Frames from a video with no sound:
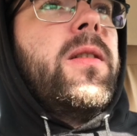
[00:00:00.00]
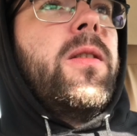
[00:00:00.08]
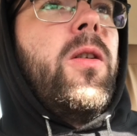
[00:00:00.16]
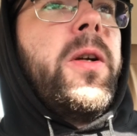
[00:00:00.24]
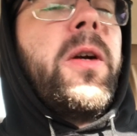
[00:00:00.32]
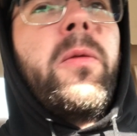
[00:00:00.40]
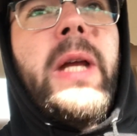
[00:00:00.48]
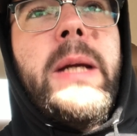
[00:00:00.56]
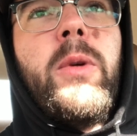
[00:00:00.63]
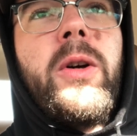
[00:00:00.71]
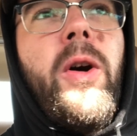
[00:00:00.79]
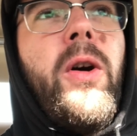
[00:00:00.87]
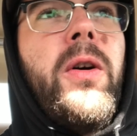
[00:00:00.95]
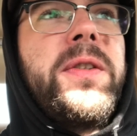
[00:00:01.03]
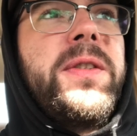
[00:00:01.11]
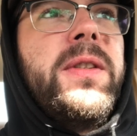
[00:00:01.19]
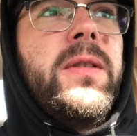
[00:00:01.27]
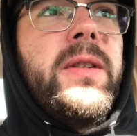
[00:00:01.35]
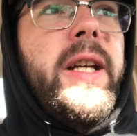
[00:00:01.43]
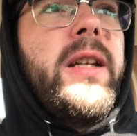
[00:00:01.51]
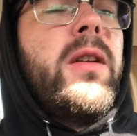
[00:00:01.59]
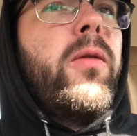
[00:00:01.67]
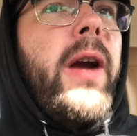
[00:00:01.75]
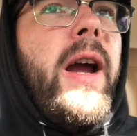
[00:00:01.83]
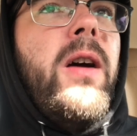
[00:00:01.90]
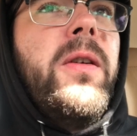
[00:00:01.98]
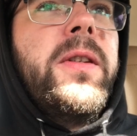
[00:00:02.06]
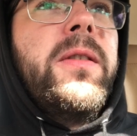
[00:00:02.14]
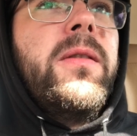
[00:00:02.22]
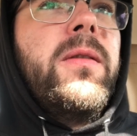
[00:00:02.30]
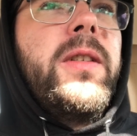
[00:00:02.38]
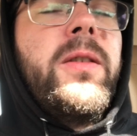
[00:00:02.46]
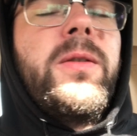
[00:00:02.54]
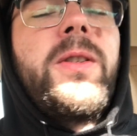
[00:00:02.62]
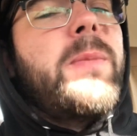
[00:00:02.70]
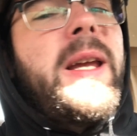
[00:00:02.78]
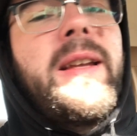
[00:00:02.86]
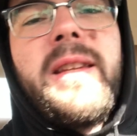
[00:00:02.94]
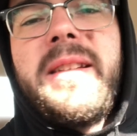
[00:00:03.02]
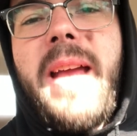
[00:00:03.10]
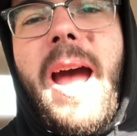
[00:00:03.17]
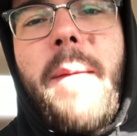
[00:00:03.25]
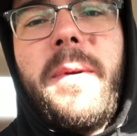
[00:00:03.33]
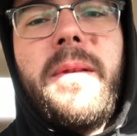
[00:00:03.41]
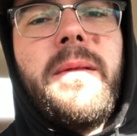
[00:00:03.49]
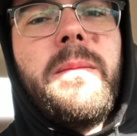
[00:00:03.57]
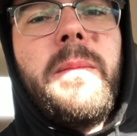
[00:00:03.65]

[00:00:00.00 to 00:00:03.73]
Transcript: and all your labor costs and getting around and just making things happen.